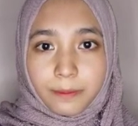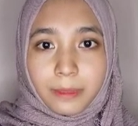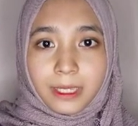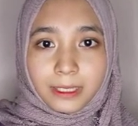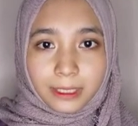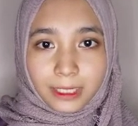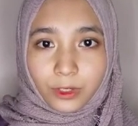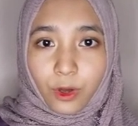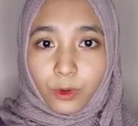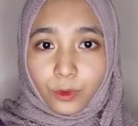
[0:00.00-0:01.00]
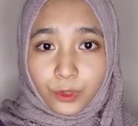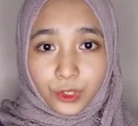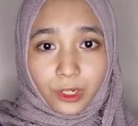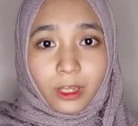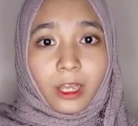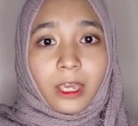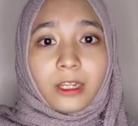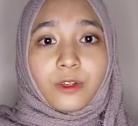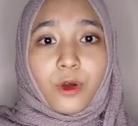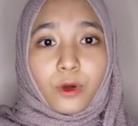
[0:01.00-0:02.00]
business conclusion,
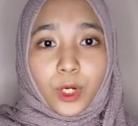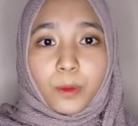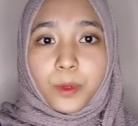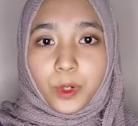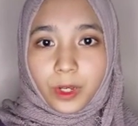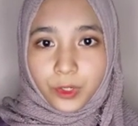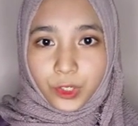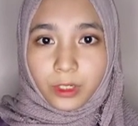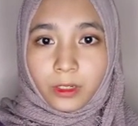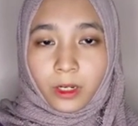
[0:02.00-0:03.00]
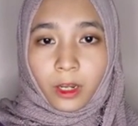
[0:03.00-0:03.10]
and conglomeration,